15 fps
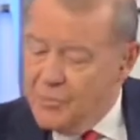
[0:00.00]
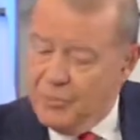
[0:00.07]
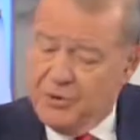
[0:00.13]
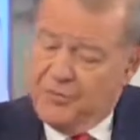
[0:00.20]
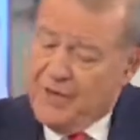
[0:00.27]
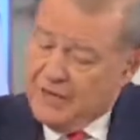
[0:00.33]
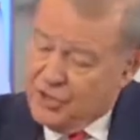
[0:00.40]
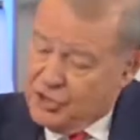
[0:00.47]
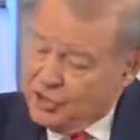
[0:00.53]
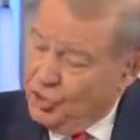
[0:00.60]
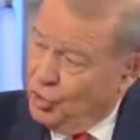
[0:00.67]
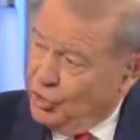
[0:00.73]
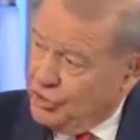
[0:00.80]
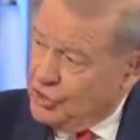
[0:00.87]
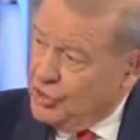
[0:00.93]
But if you had a
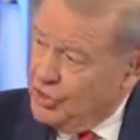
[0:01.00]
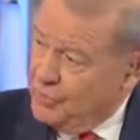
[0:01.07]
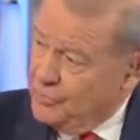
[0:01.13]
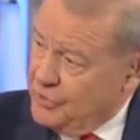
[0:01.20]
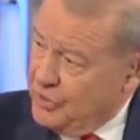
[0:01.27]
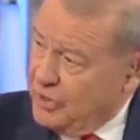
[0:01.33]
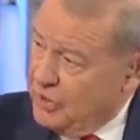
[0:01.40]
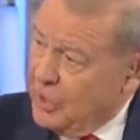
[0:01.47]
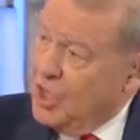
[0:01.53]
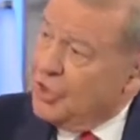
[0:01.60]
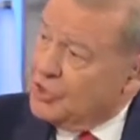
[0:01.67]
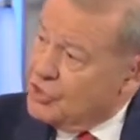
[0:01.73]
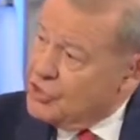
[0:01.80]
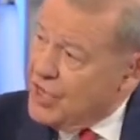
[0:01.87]
short-term deal on